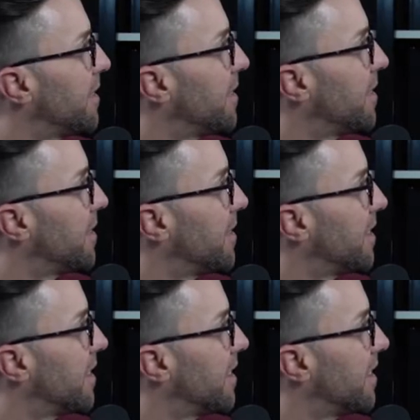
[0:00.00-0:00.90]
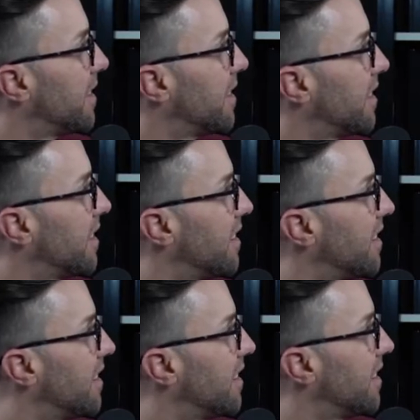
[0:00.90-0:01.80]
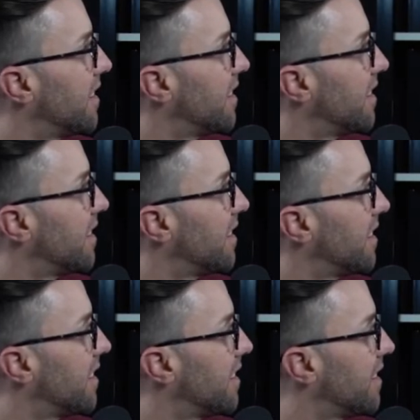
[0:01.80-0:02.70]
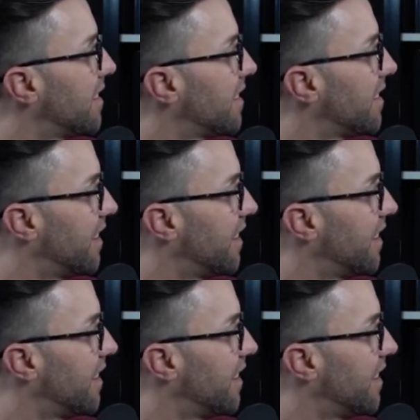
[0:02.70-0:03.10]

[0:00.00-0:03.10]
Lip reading: The person shown says nothing.